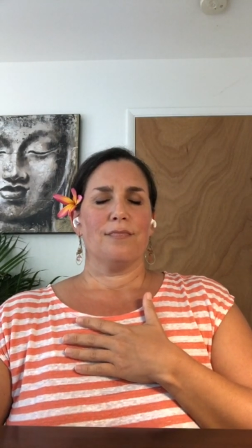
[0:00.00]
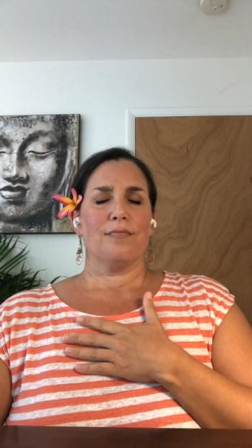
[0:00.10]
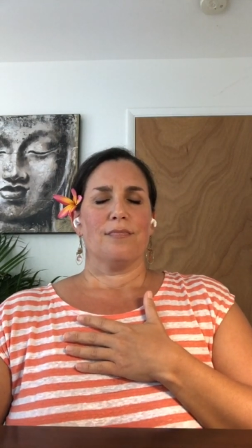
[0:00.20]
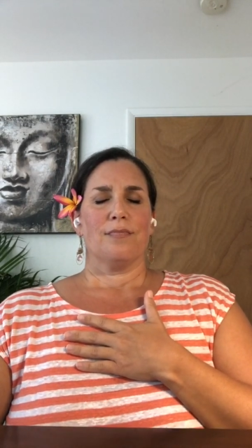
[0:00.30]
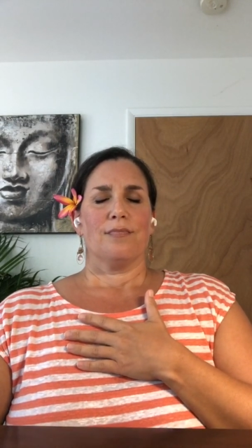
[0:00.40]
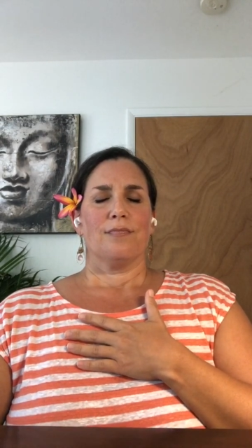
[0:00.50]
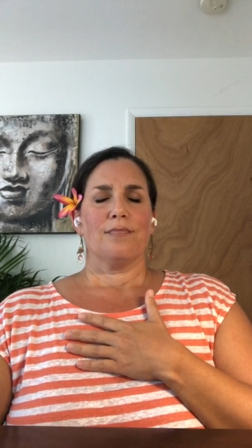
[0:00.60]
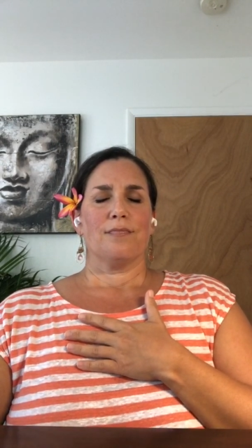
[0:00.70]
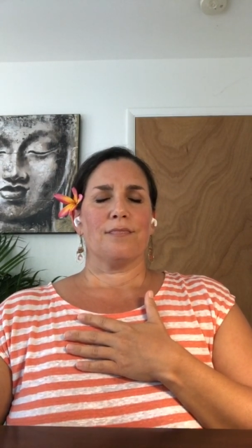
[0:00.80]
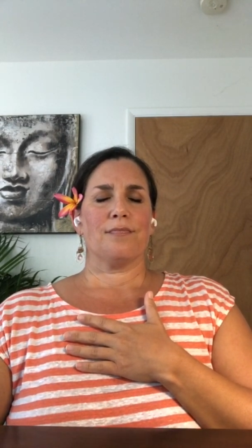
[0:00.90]
Allow
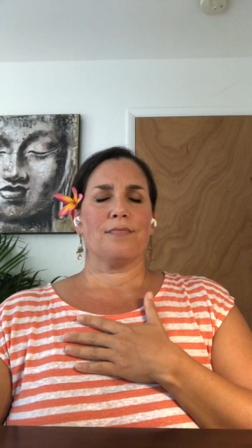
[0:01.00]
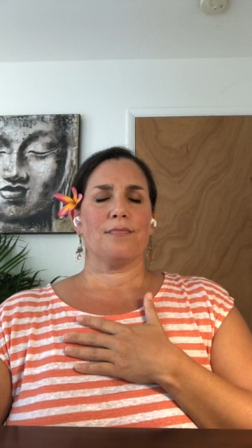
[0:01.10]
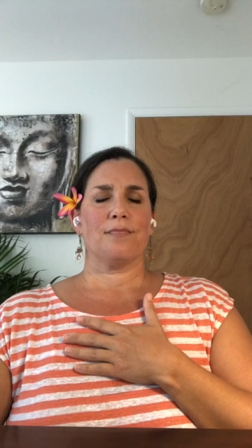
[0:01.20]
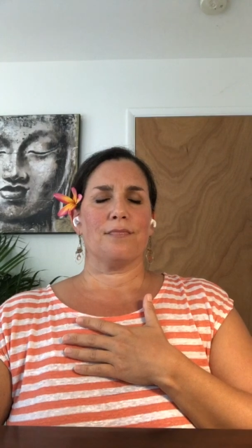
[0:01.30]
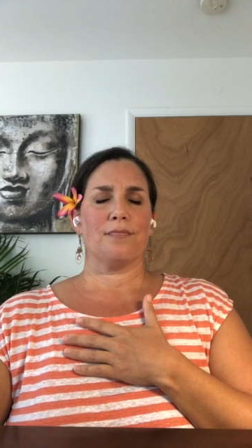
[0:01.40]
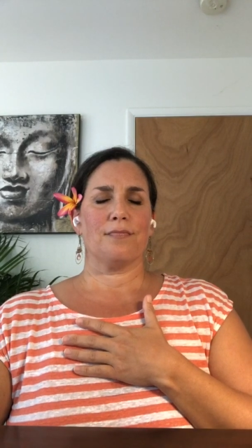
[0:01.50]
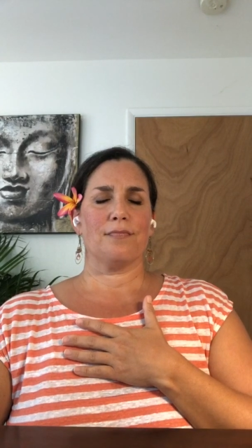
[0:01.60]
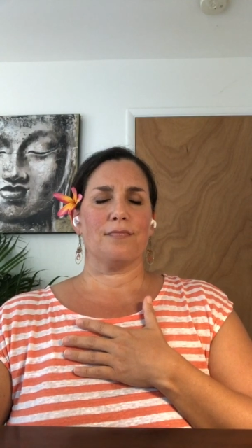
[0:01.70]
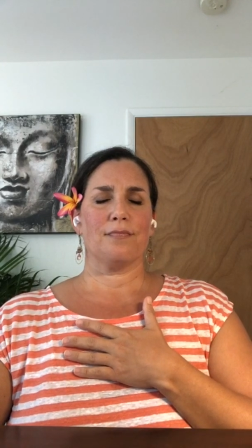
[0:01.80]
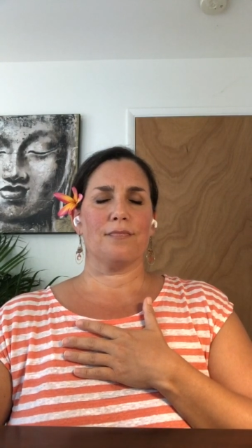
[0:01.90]
yourself to really
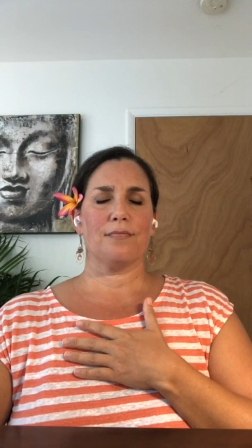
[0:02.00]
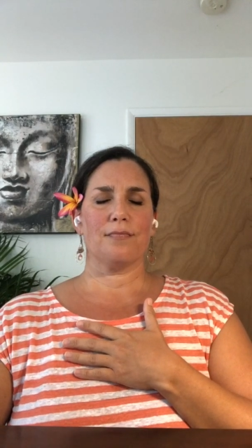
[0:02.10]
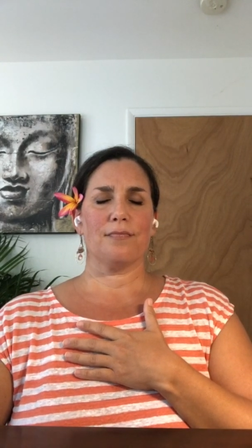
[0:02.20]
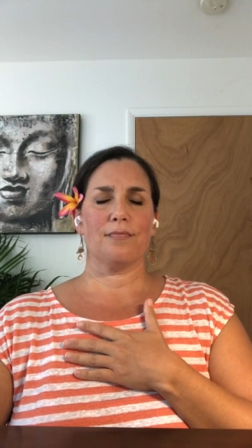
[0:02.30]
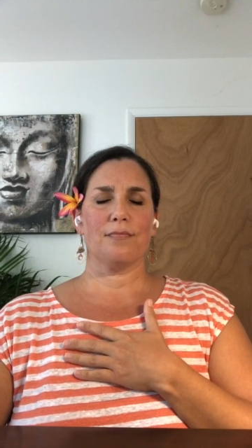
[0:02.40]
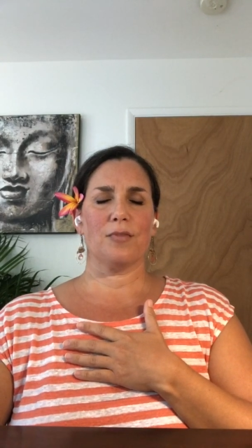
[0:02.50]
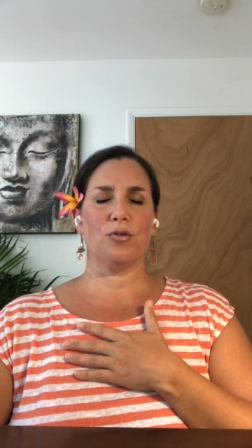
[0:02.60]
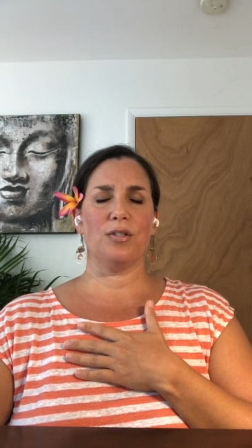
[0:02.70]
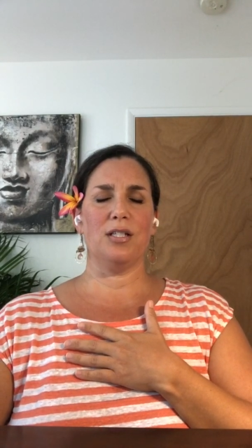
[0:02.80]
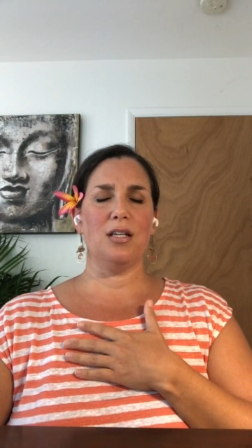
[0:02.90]
arrive,
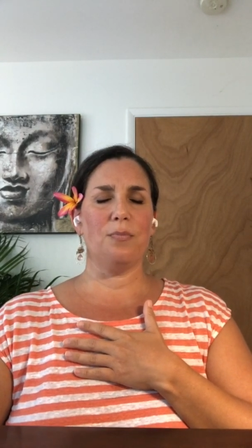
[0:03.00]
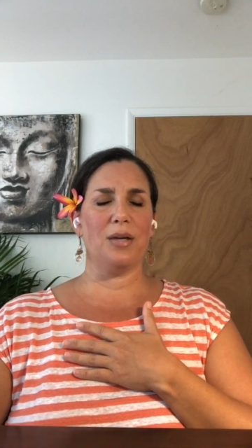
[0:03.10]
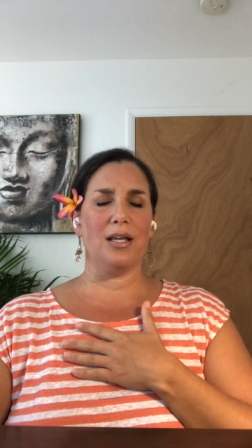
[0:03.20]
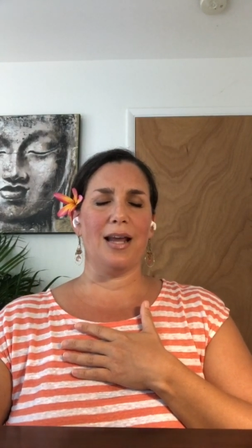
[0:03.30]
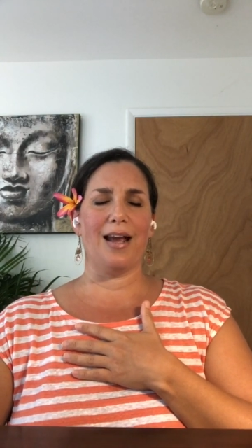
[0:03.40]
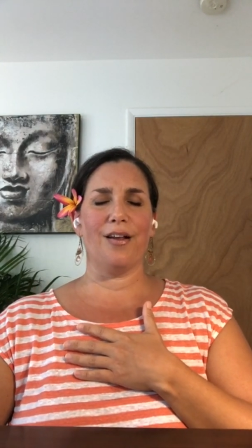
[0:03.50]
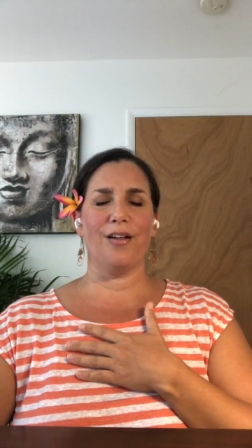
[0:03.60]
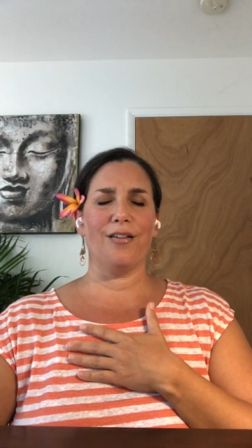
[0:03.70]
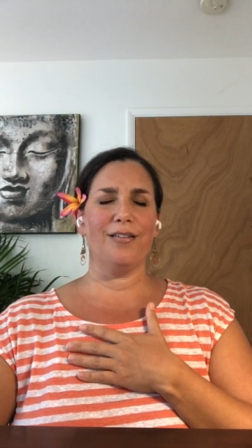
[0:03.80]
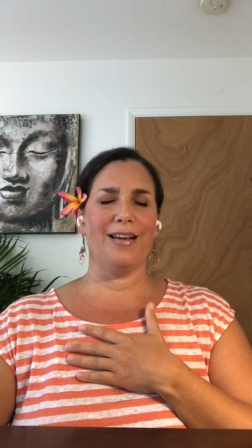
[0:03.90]
be
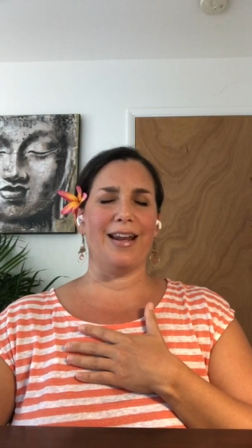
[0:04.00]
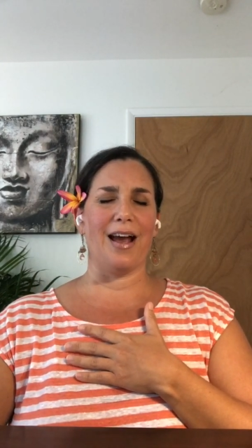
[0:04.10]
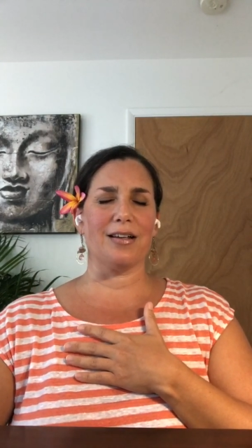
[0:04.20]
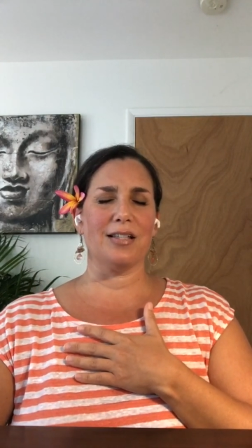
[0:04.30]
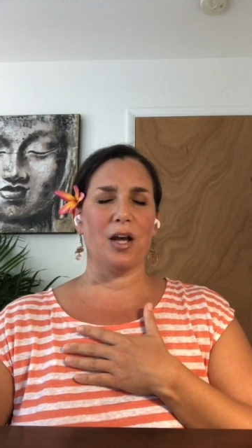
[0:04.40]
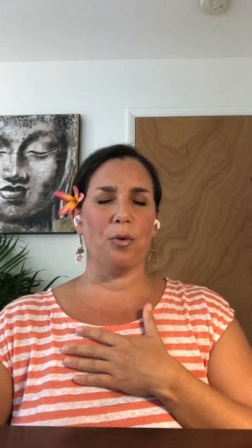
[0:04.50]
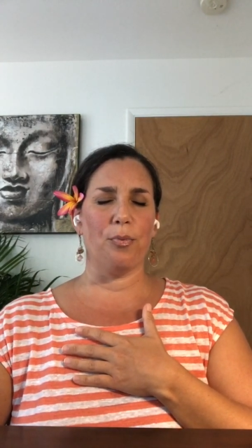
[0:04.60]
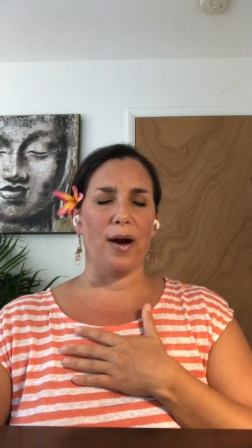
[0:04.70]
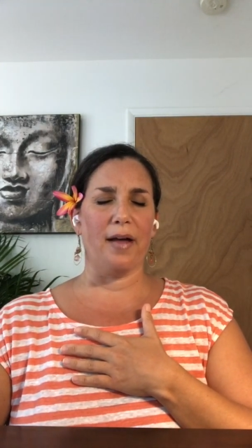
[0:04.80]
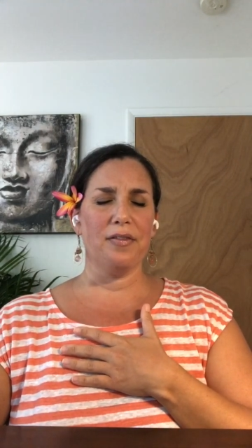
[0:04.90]
present. There's no
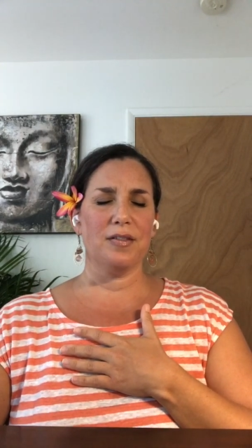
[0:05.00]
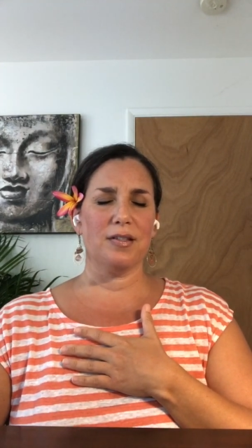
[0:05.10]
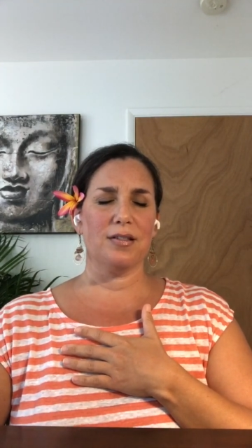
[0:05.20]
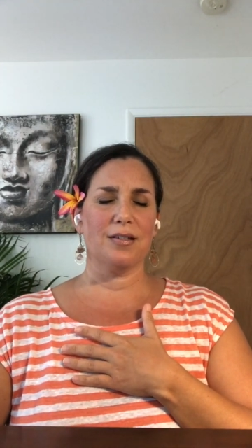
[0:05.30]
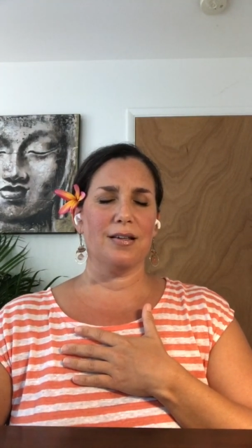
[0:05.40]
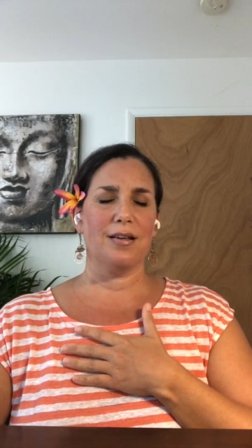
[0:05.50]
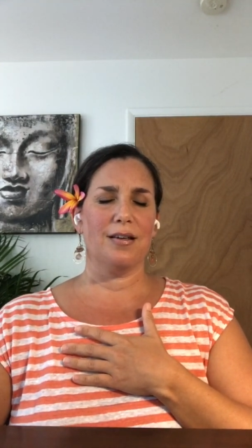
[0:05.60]
judgment here.